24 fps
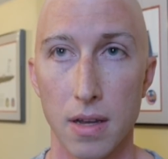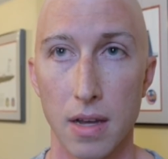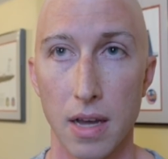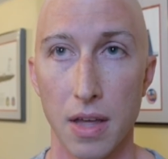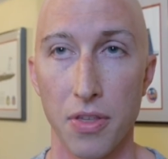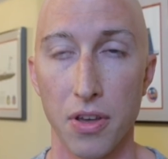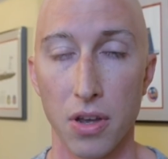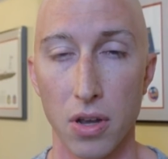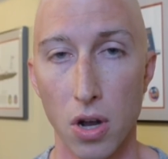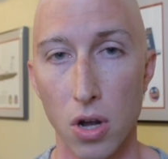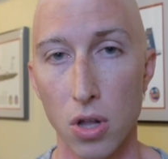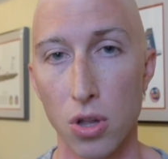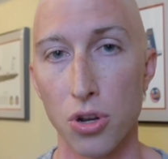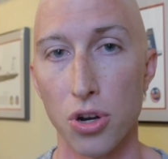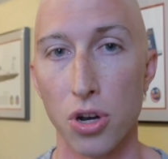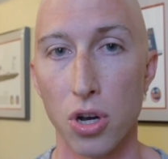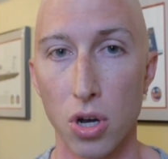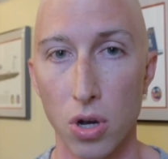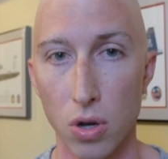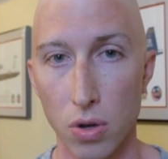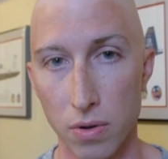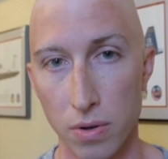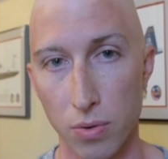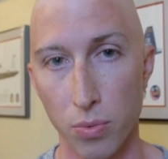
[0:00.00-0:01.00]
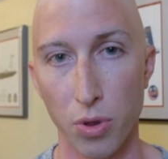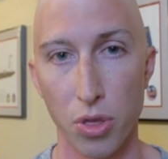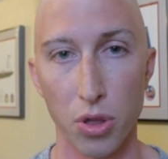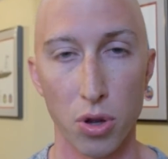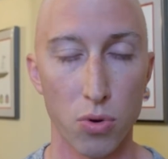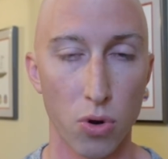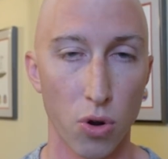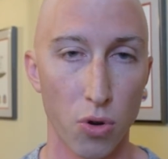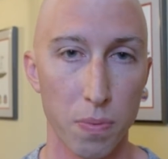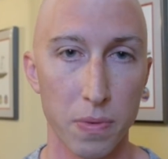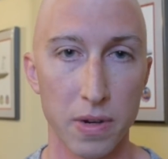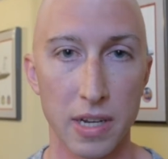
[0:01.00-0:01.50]
I think all in all, with a
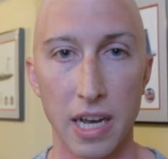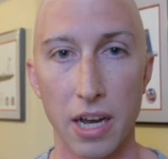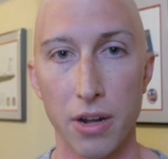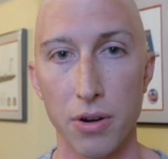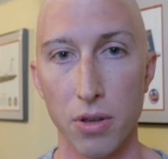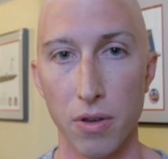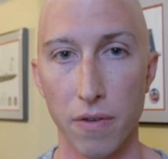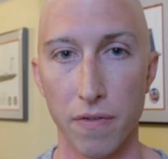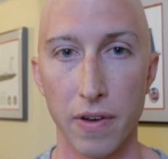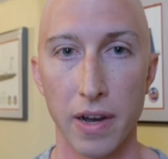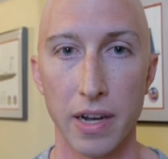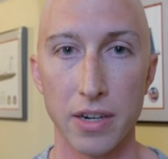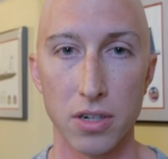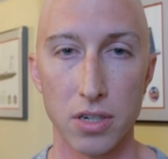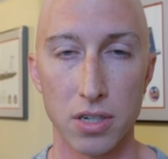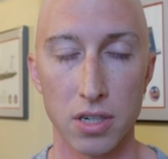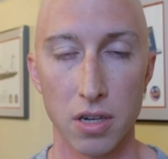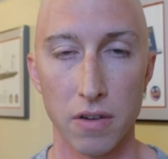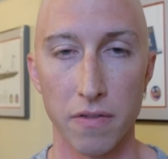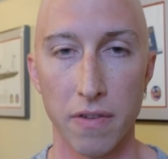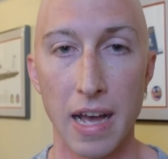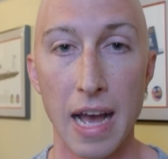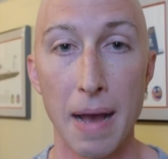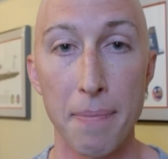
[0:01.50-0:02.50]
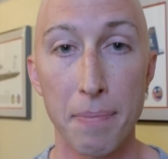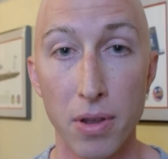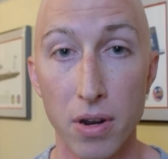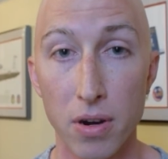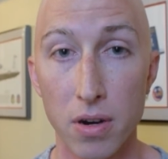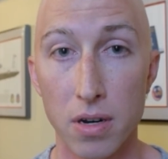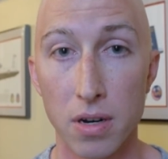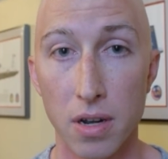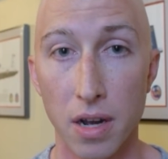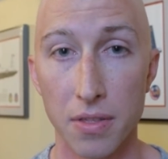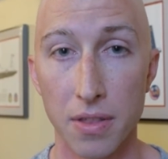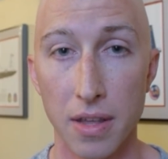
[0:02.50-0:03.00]
growth mentality, you find yourself
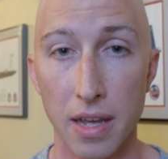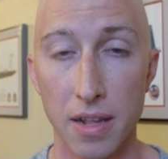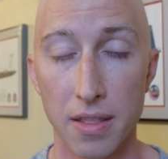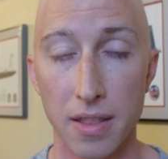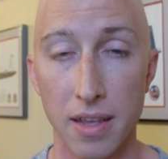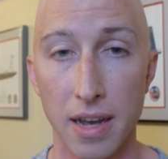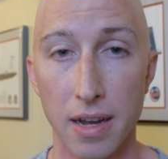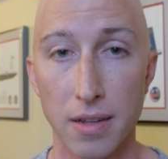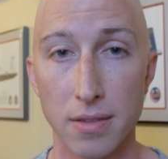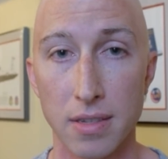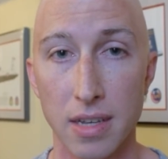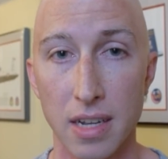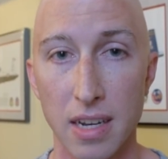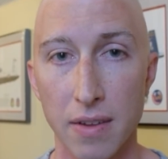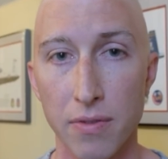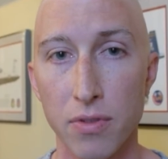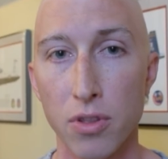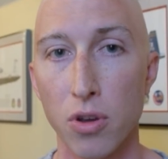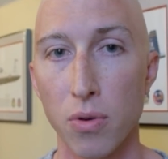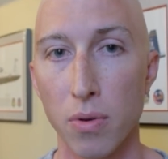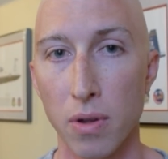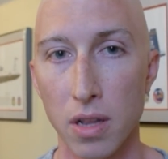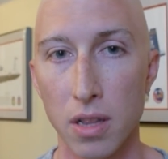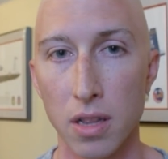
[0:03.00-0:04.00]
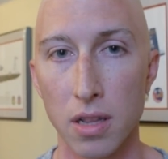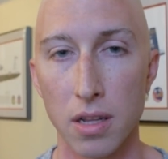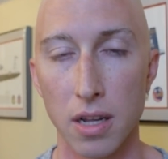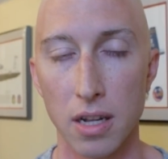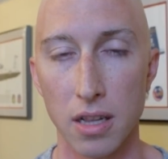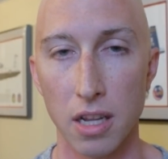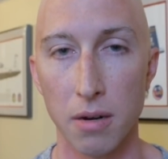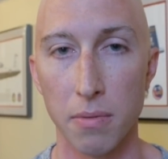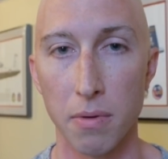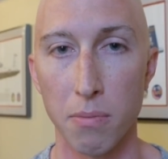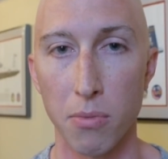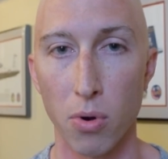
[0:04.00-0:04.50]
happier on the outset, even though a
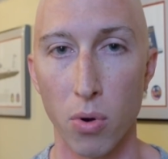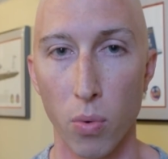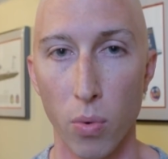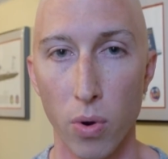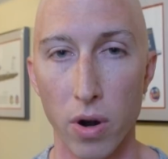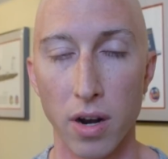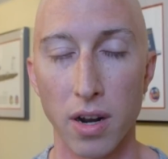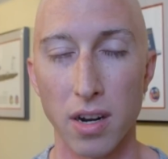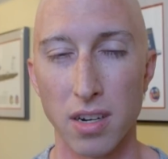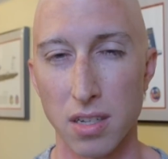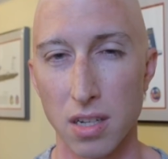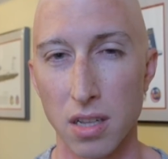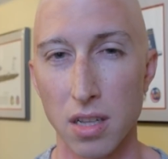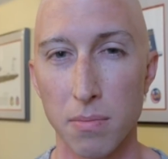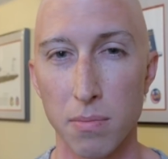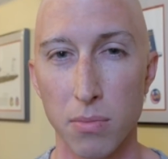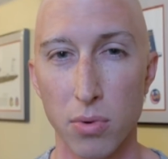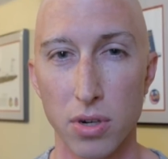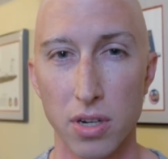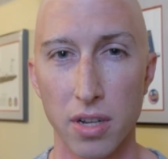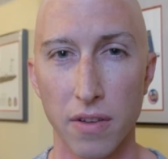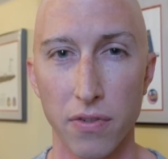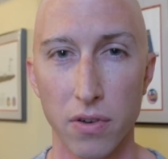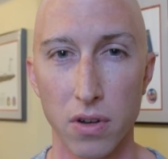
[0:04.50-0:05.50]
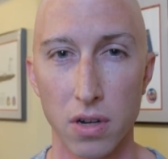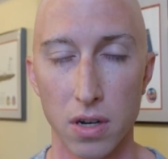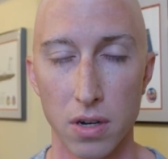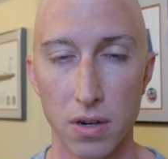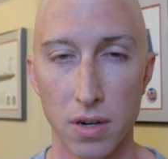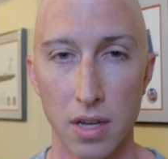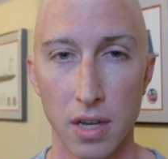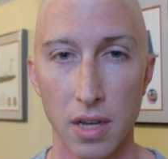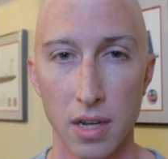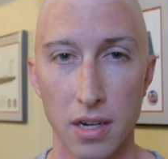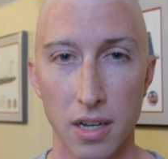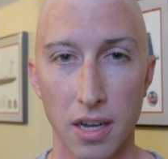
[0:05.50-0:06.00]
little bit more work and it's a little more
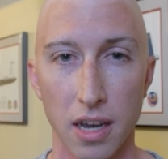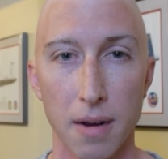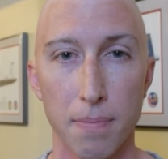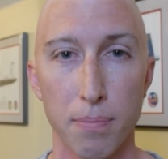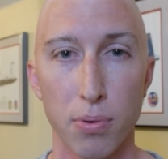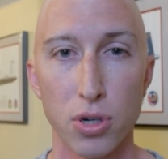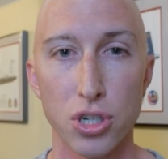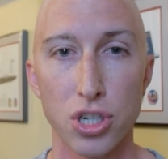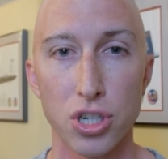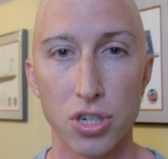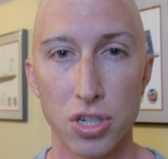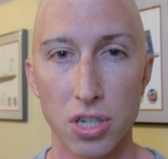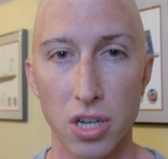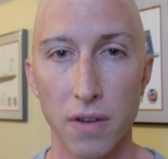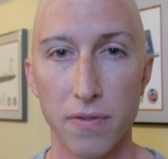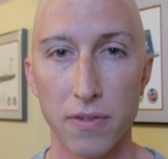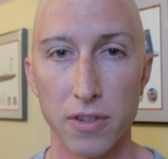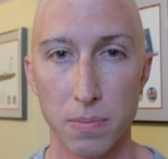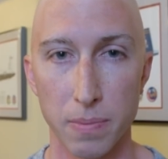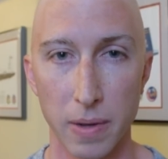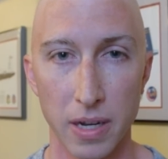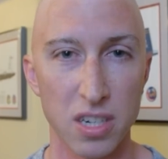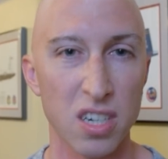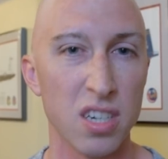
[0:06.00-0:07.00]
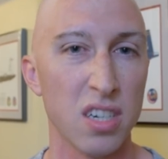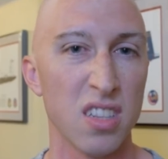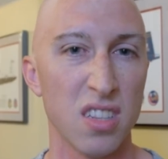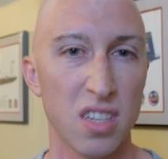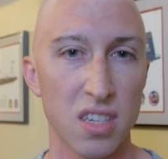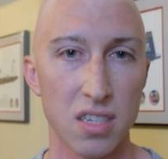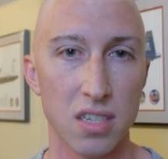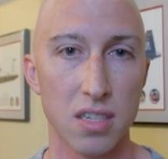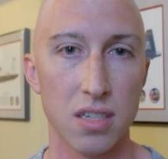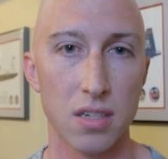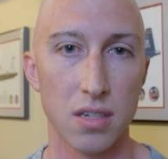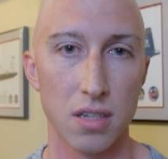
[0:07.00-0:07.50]
difficult to kind of push yourself, especially in
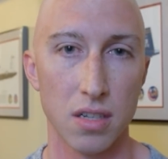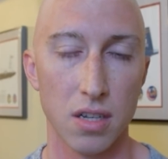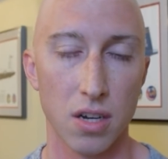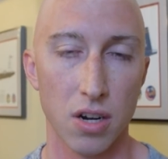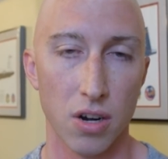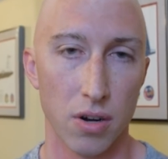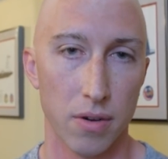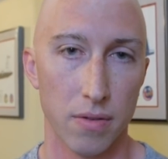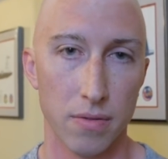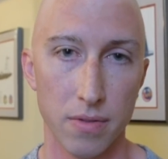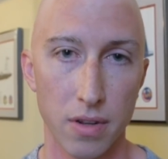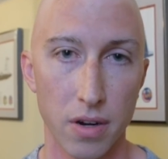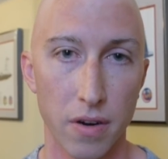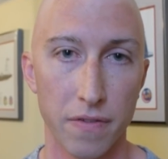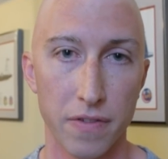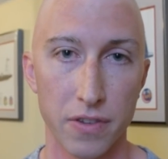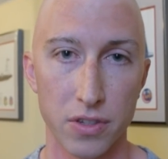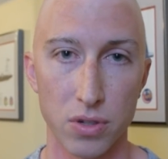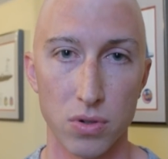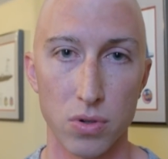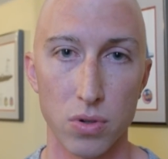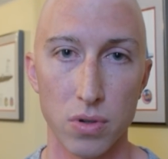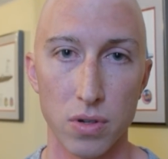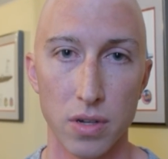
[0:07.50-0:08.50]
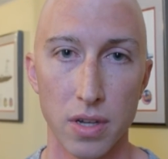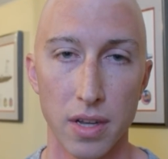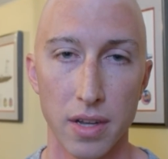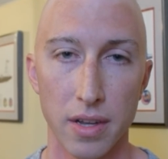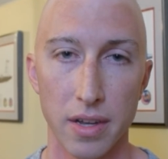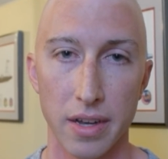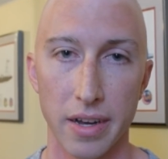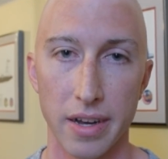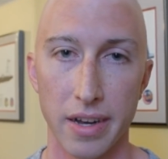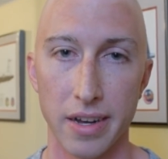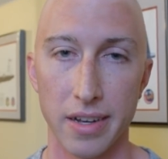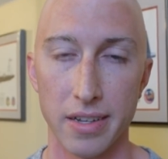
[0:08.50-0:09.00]
this current, you know, physical
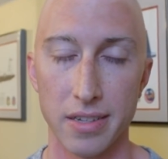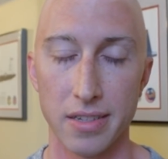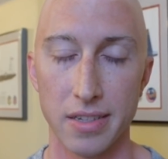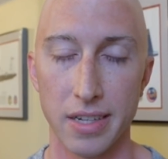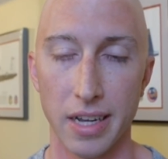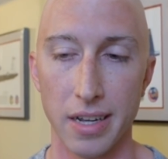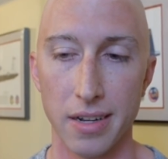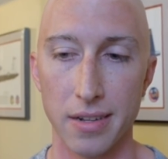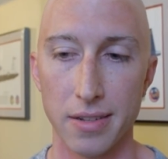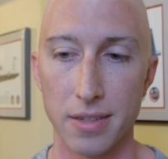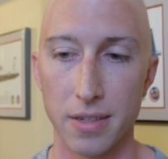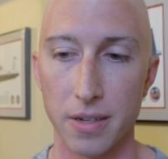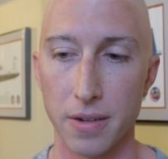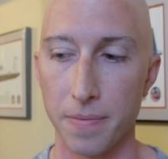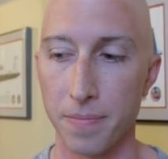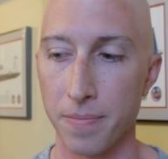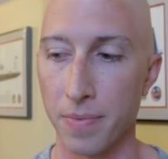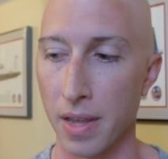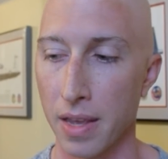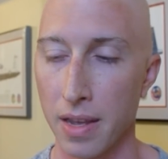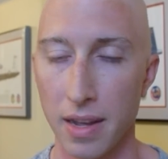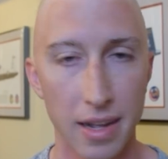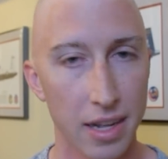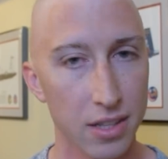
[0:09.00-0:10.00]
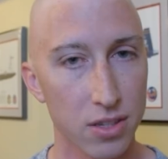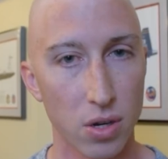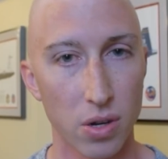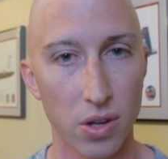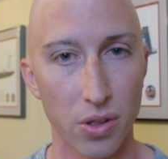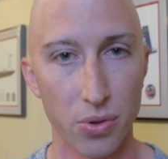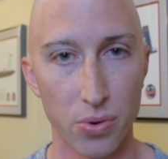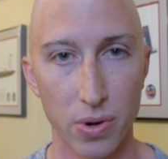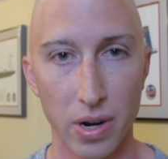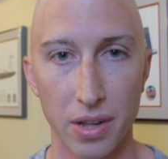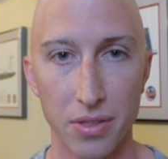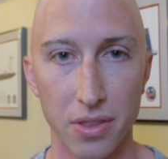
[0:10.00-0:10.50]
state. So that's
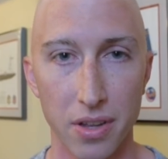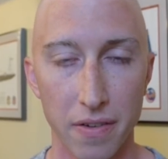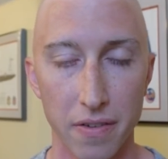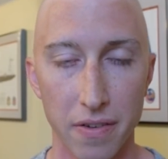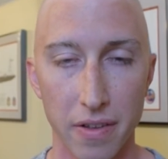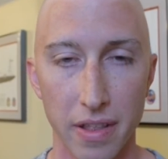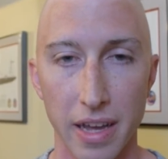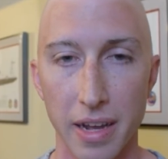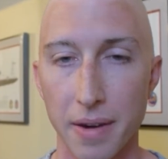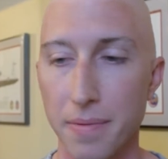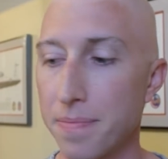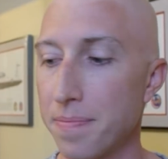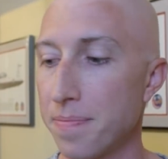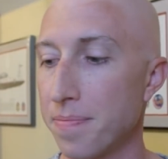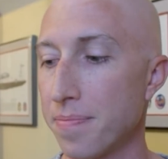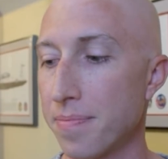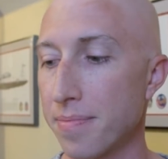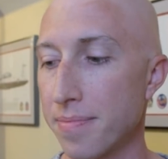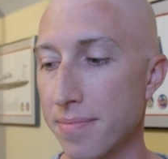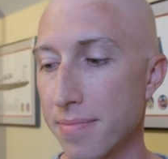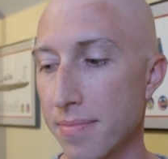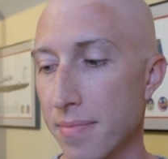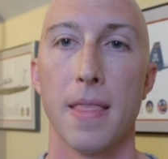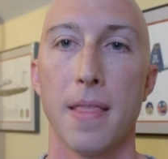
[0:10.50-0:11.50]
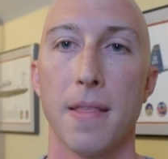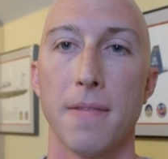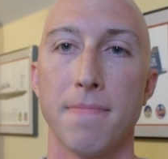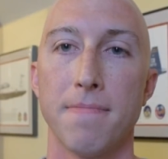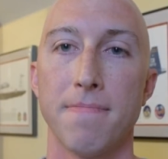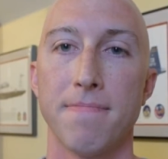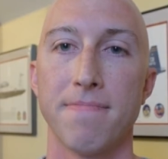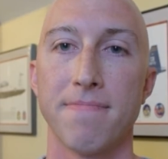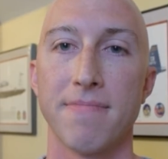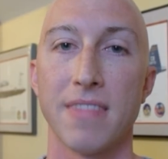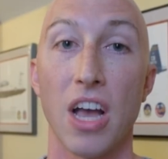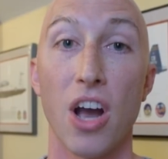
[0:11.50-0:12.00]
all they're out there for that.
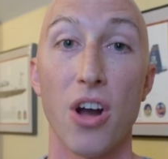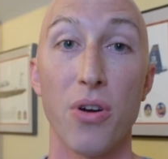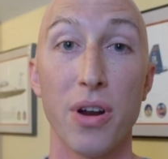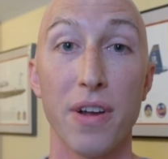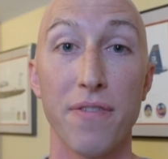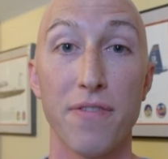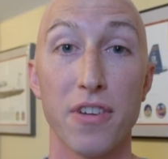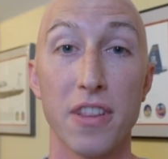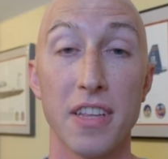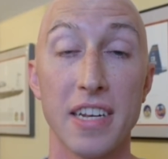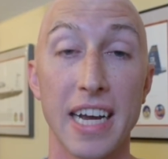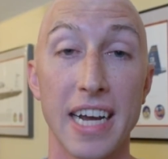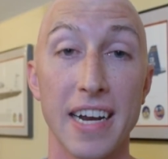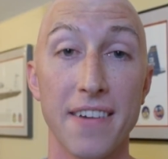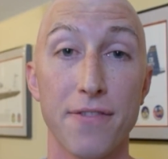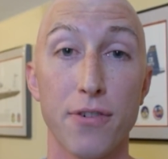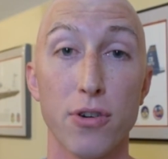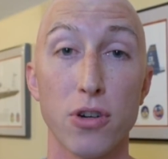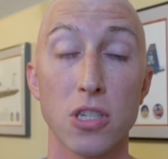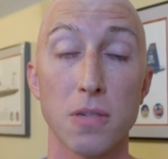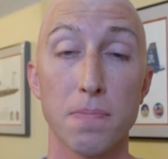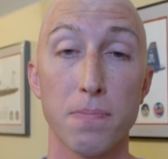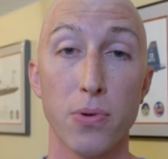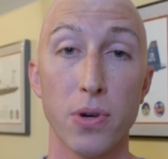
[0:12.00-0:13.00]
All right, for the diet focus